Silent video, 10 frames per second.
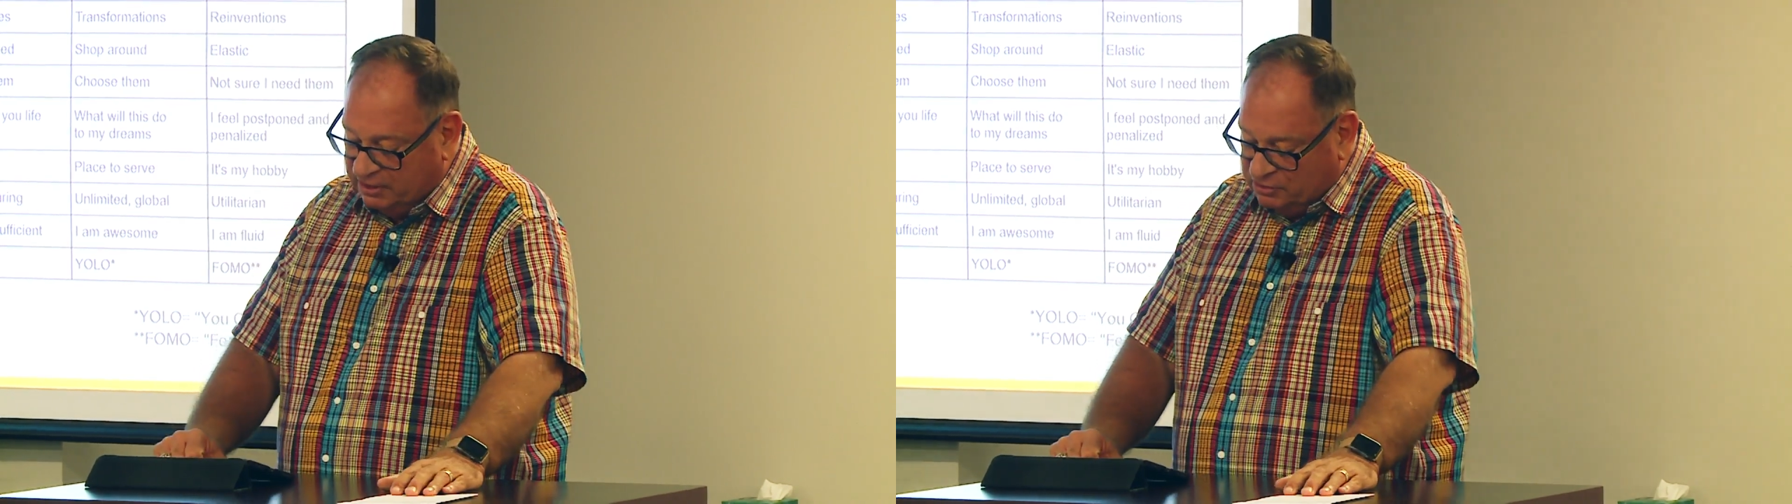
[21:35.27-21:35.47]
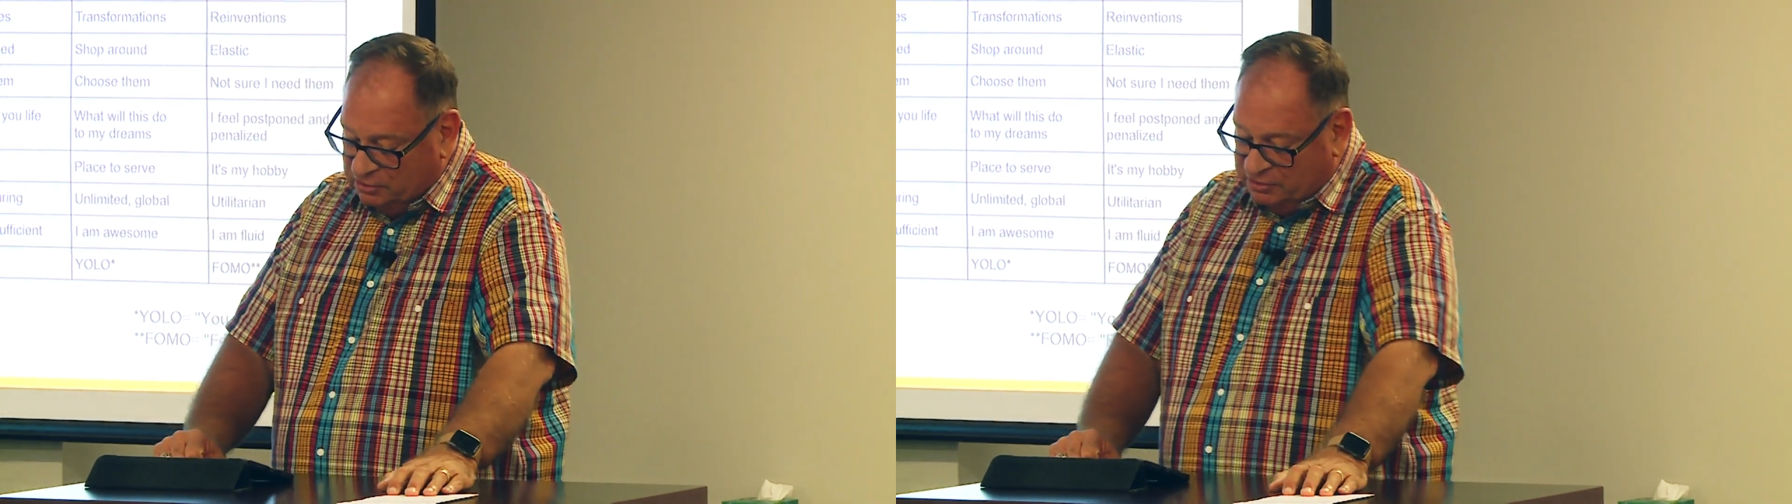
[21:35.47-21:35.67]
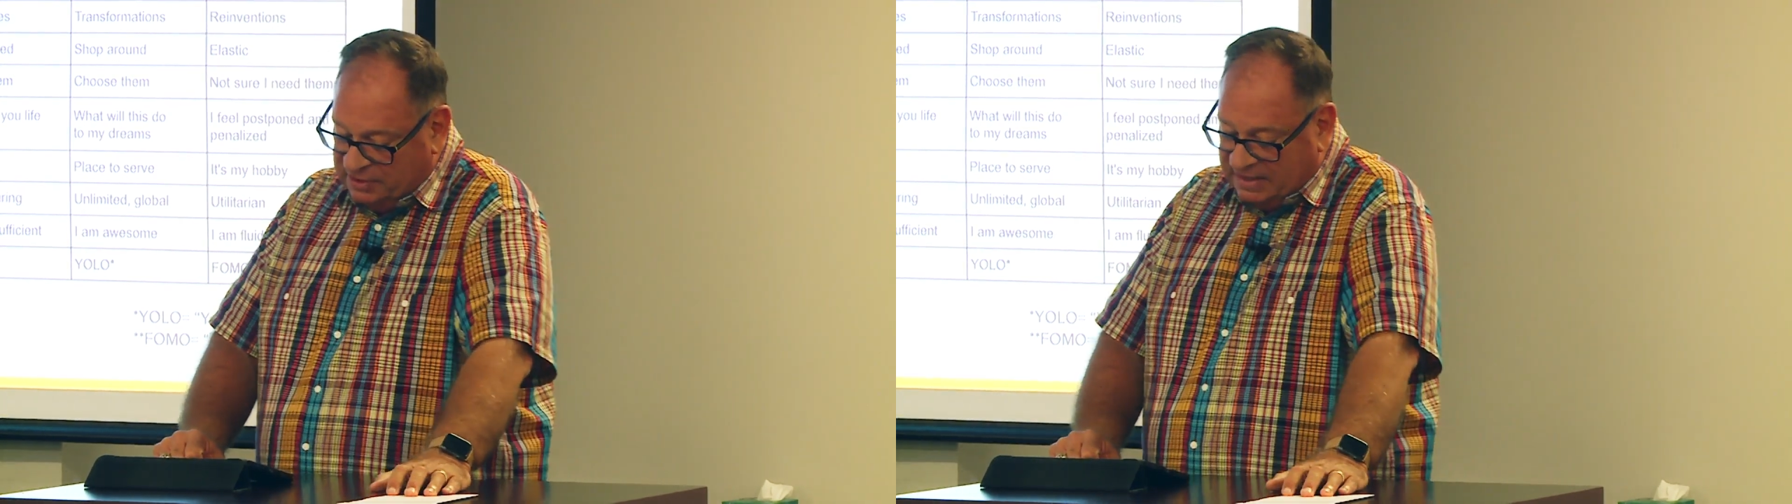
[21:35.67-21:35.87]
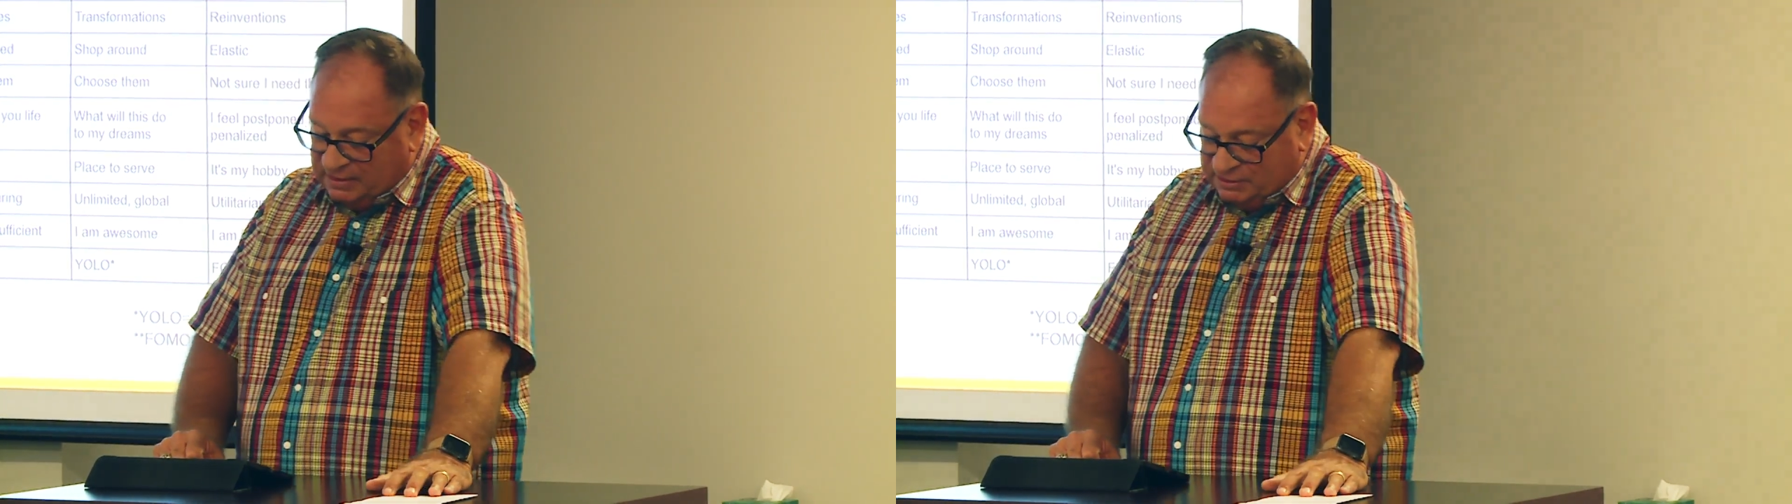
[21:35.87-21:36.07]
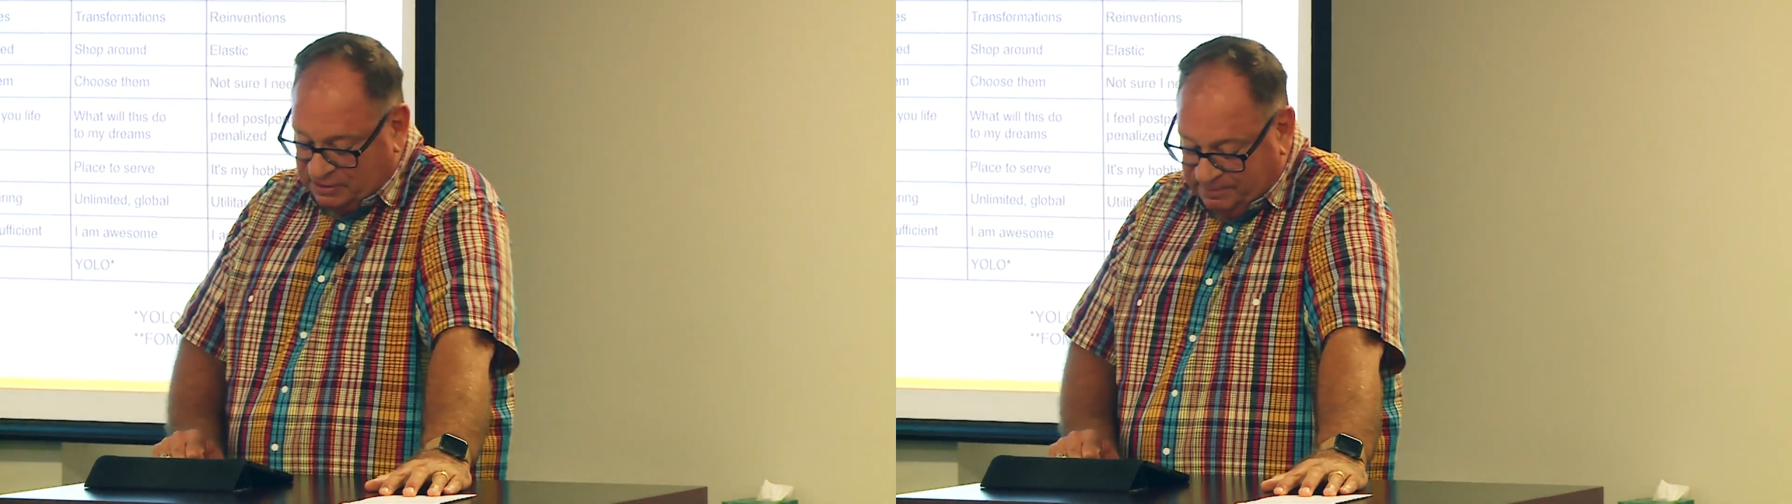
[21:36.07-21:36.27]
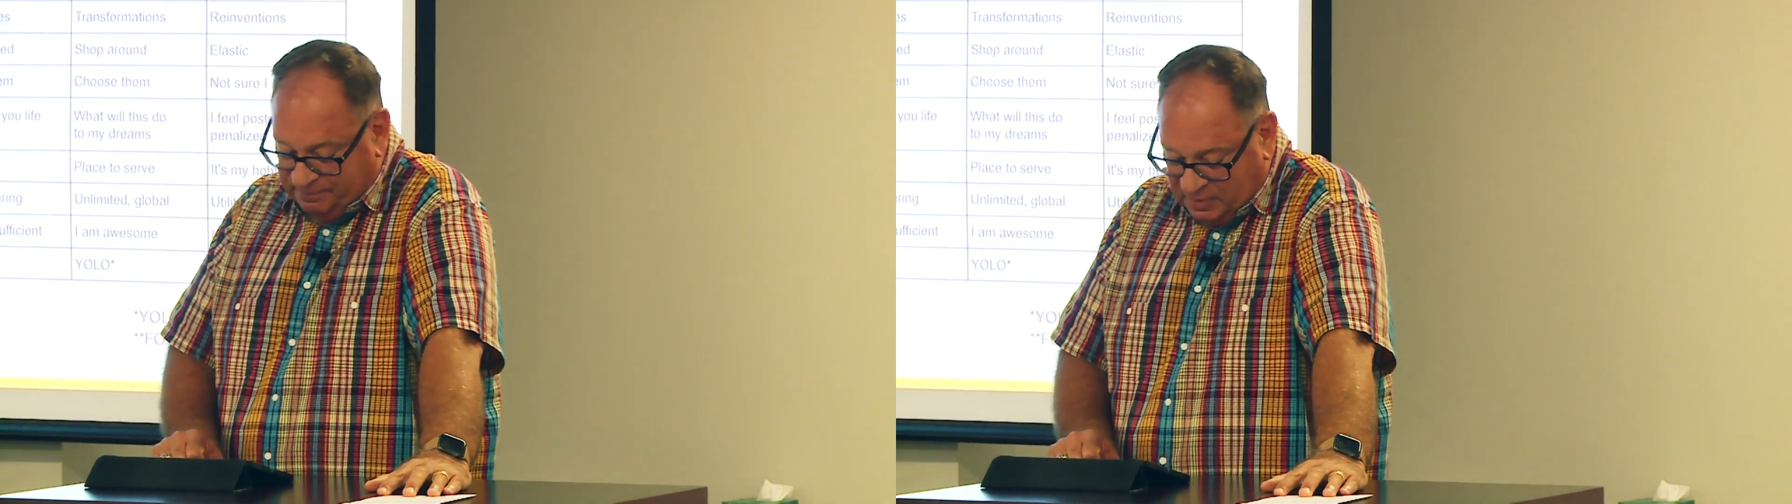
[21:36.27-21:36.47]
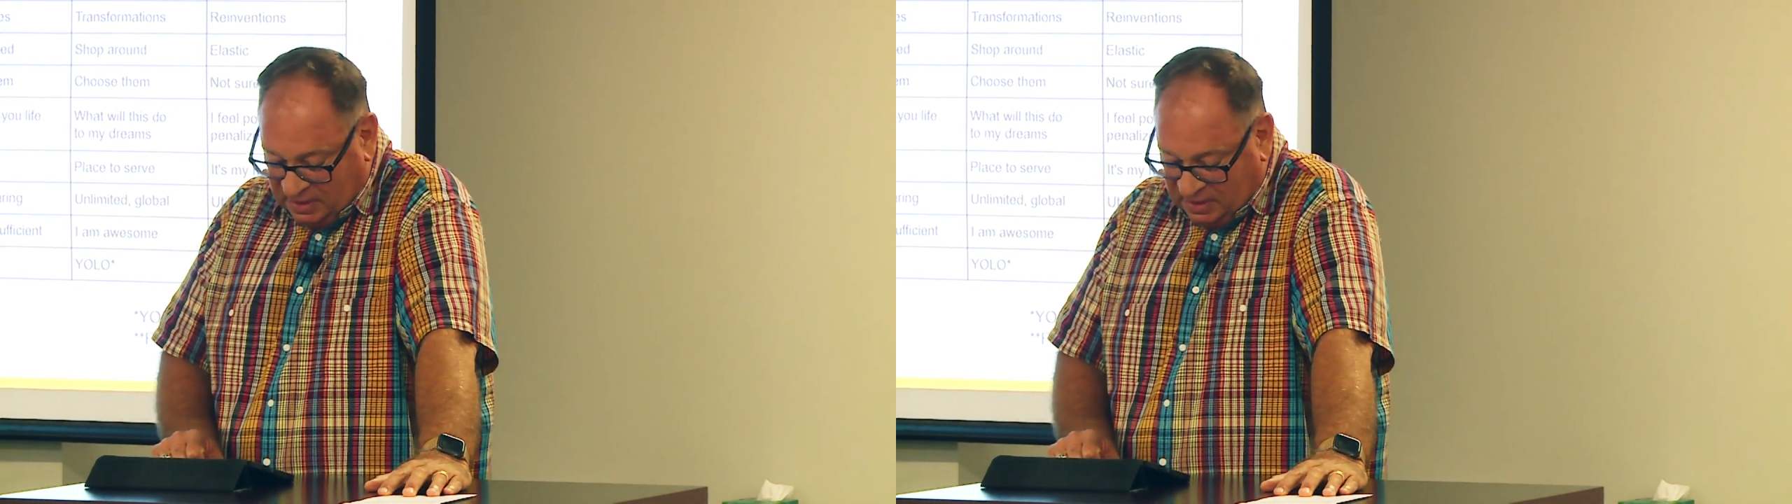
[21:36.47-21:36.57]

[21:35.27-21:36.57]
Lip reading: to 2000,